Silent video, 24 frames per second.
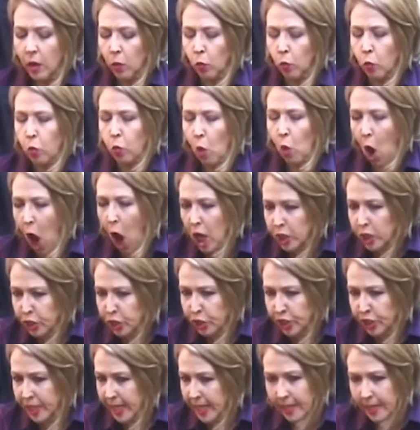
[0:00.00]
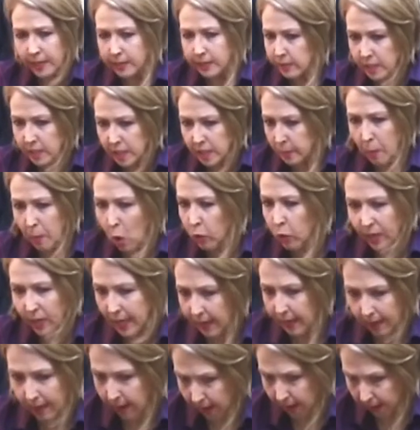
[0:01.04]
raunching
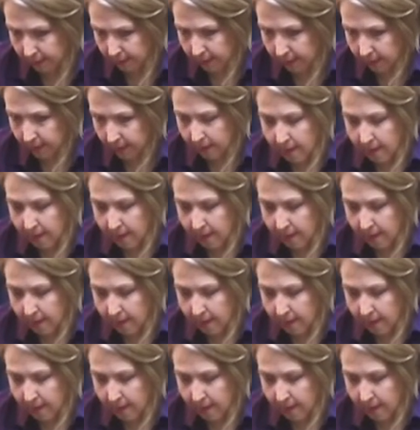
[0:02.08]
smoking gun,